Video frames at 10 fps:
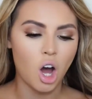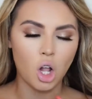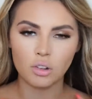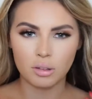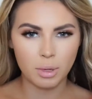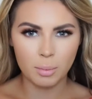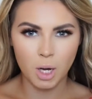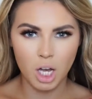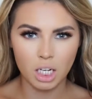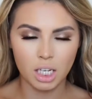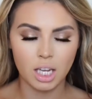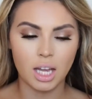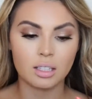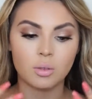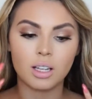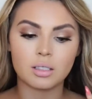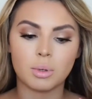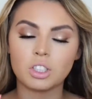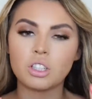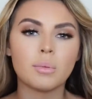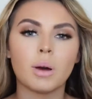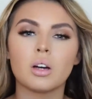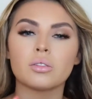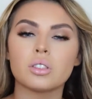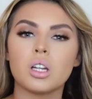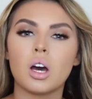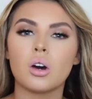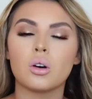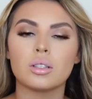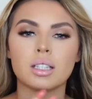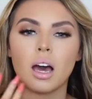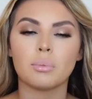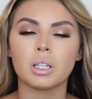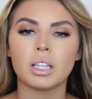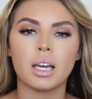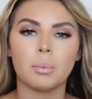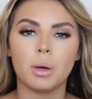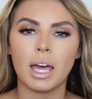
all over my body, as well as my cheekbones, nose, upper lip,